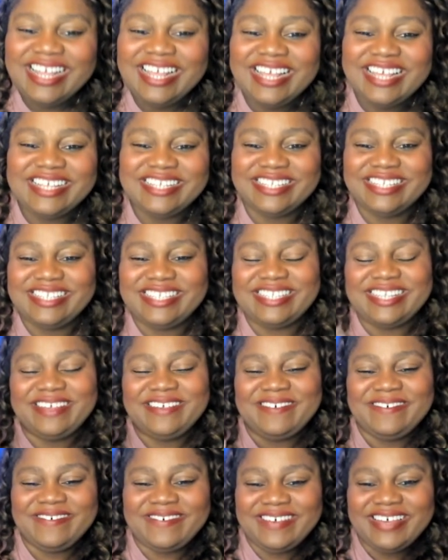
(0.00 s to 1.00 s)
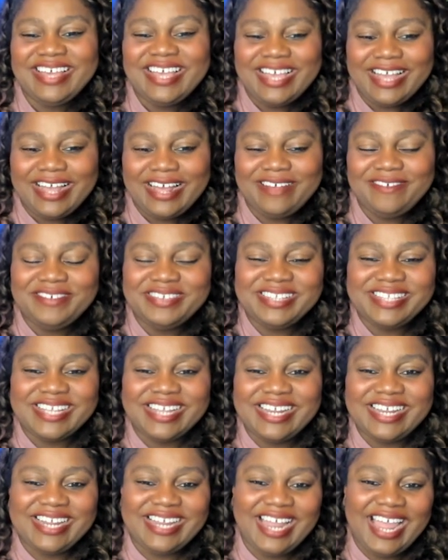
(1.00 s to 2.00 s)
And so I was
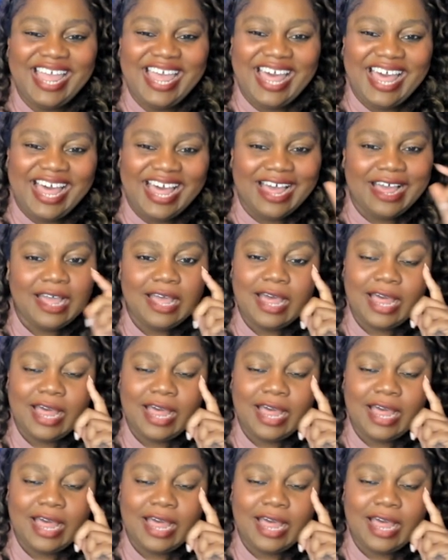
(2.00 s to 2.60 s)
like, yeah,